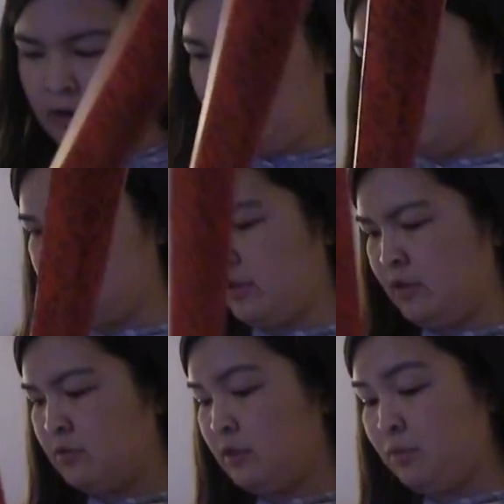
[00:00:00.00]
girls are
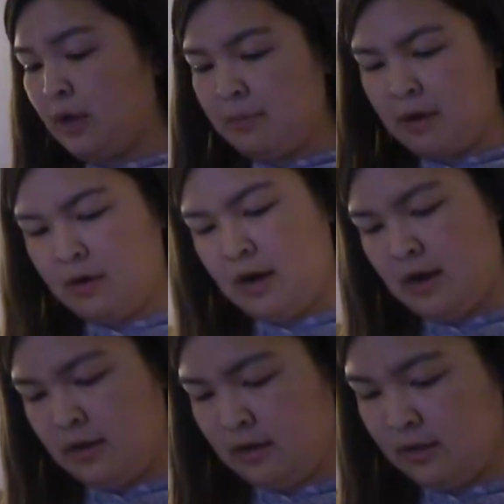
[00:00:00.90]
usually way better
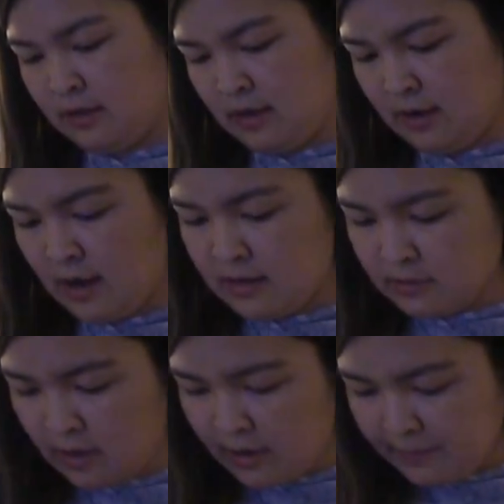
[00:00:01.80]
at it than
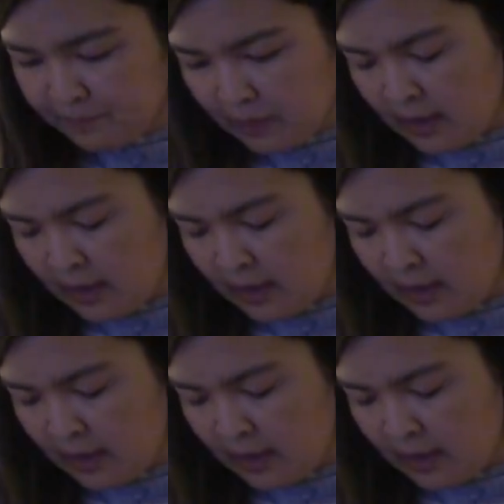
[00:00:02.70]
guys are.